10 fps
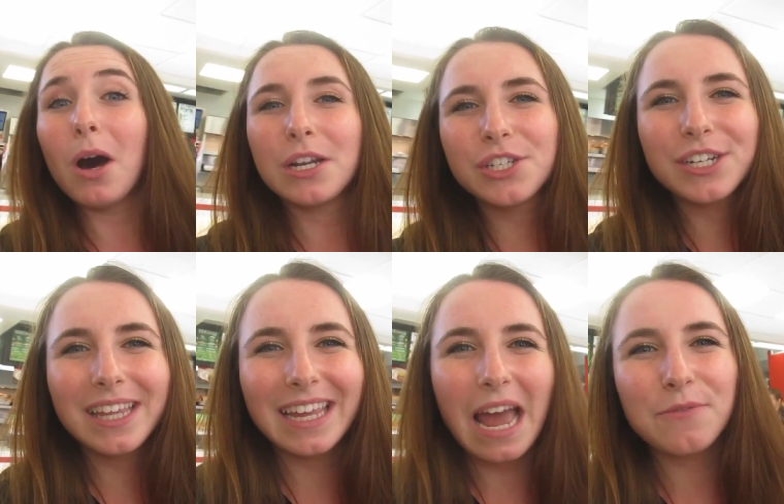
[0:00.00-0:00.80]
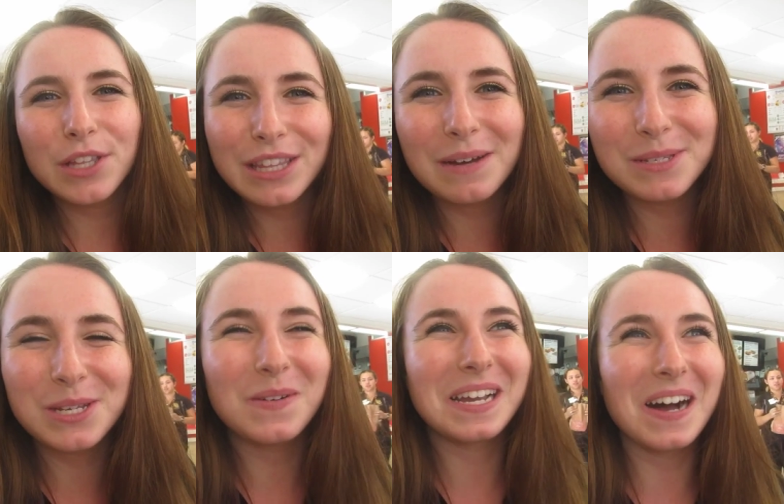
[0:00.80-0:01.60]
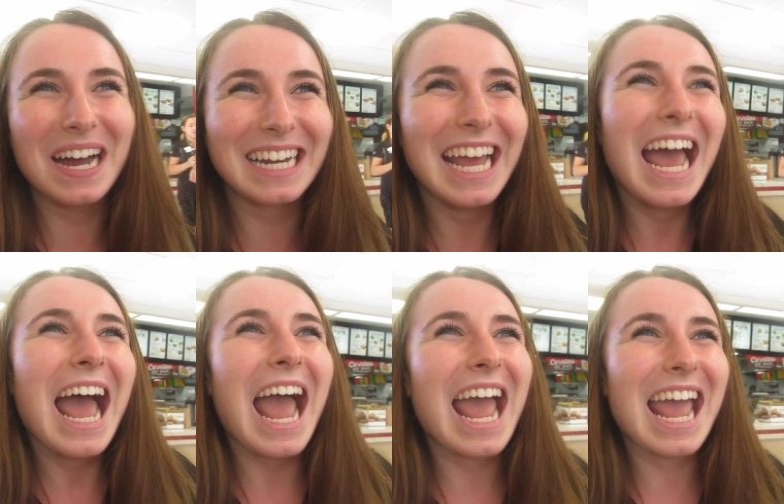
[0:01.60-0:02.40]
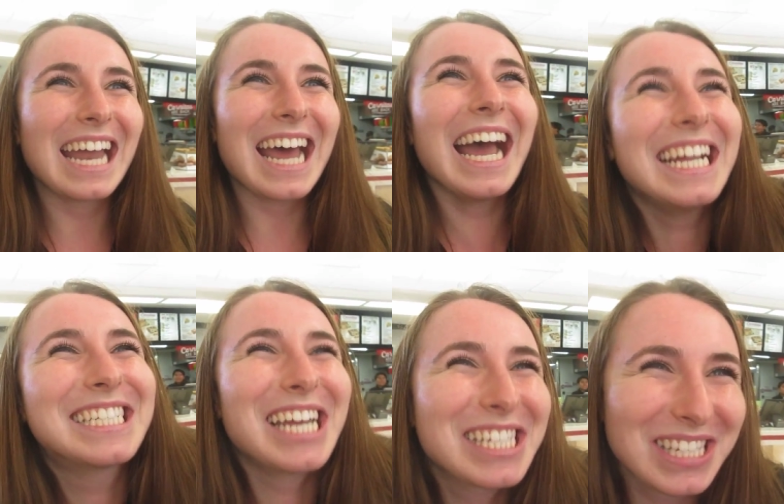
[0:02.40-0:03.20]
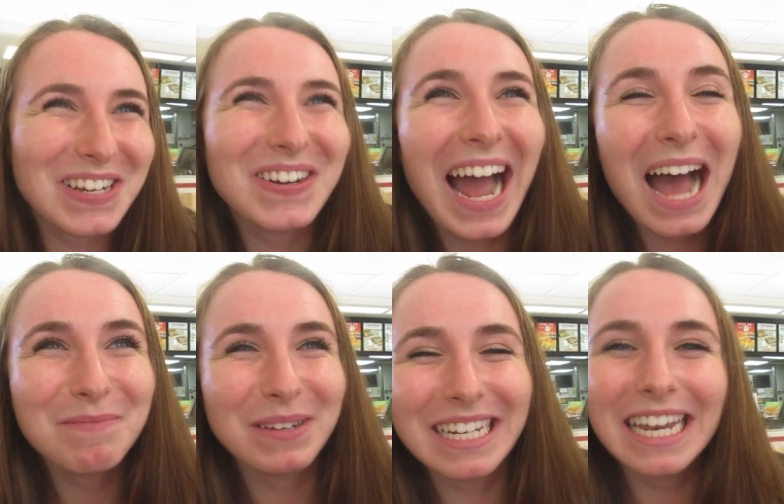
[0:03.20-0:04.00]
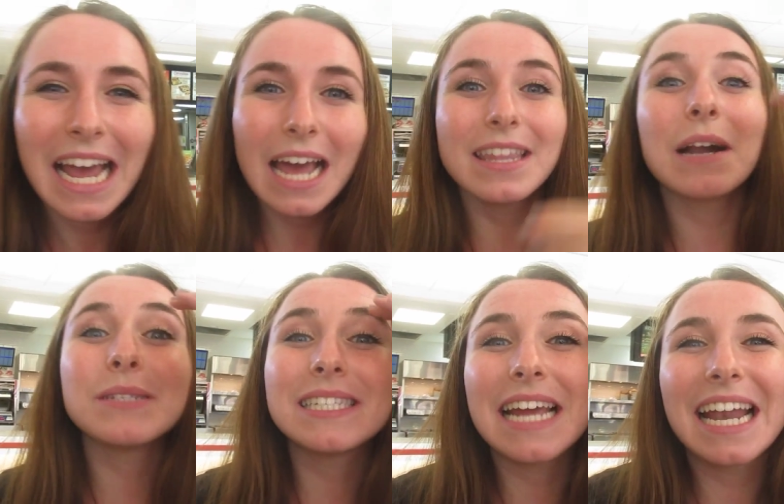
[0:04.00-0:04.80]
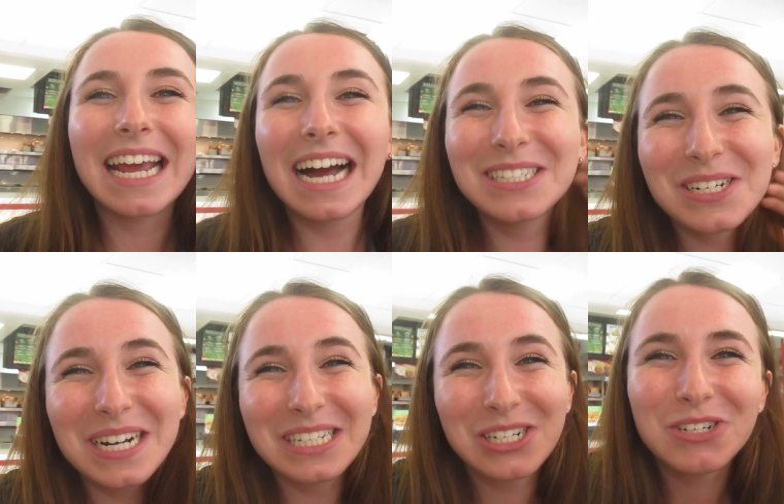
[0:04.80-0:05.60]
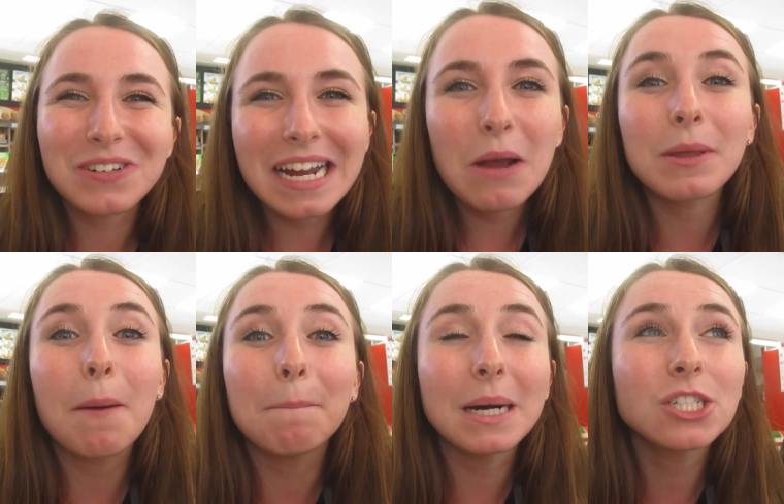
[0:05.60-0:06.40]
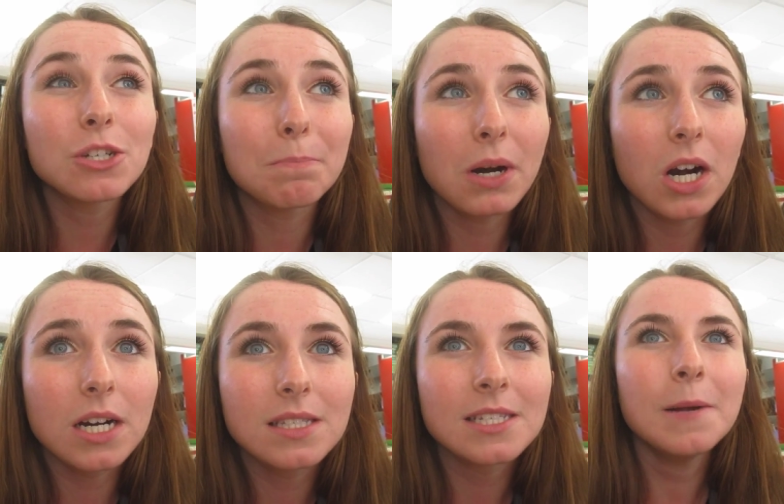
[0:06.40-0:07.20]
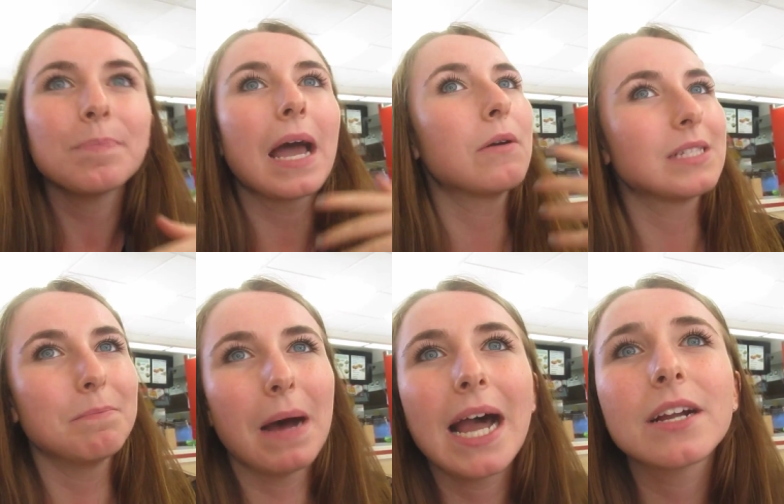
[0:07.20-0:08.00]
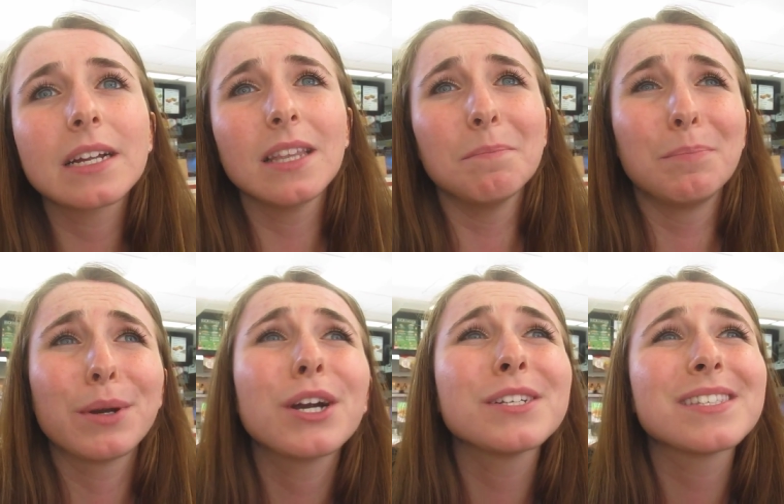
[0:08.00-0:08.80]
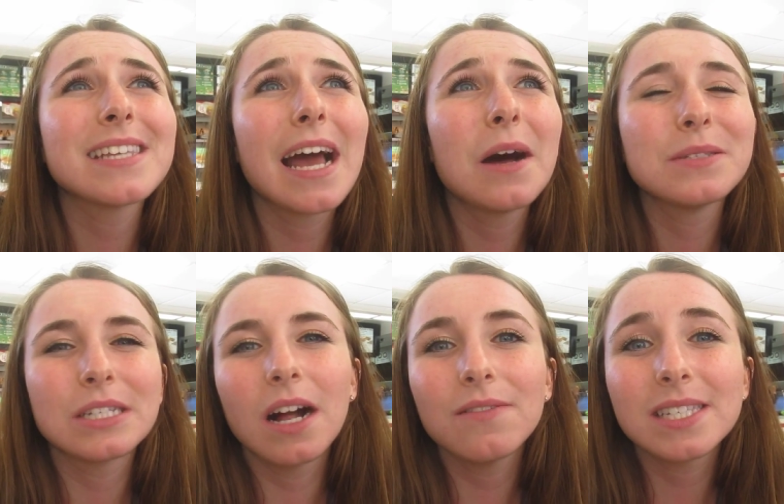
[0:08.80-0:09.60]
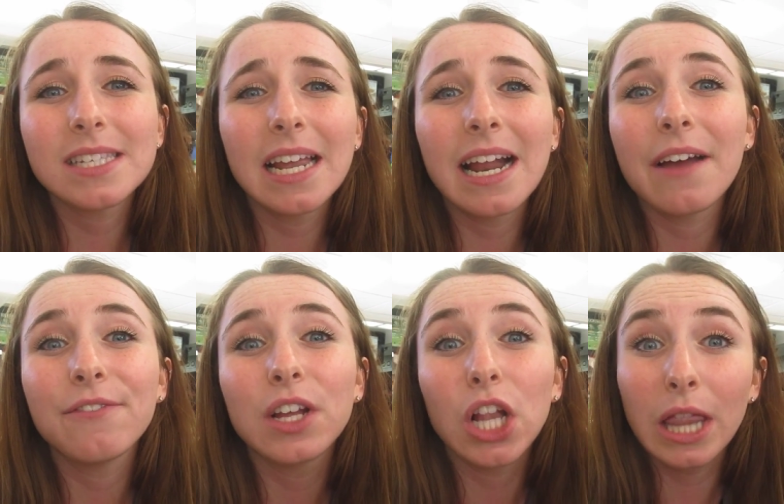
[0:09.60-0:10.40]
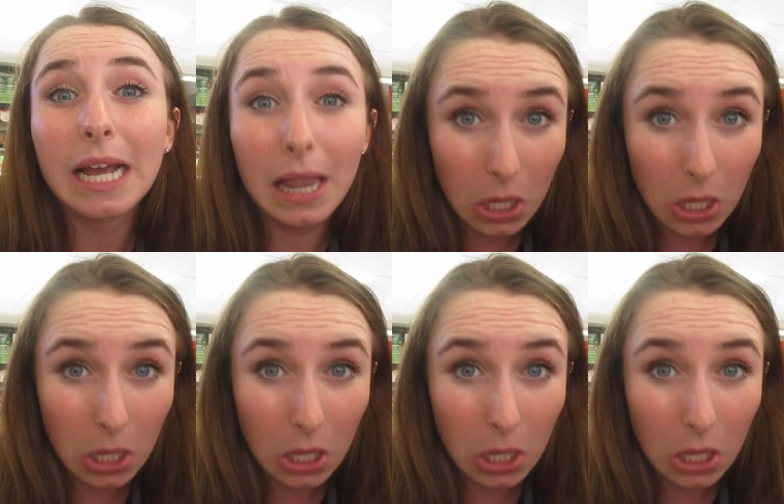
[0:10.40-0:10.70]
monitoring like everything that was going on, and I just so happened that I was standing under a tree with a bunch of birds. I was admiring the bird sounds, and all of a sudden I feel like a